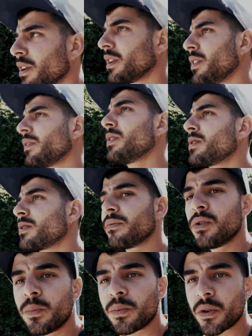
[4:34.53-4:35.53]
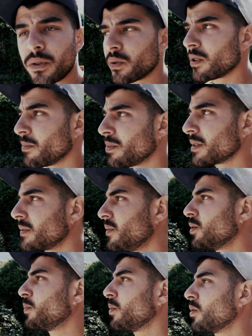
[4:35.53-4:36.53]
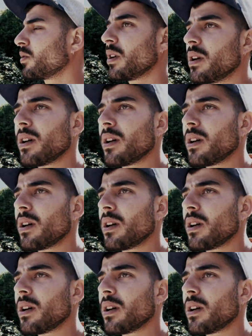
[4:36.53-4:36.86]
And in this viewpoint, they're the best viewpoint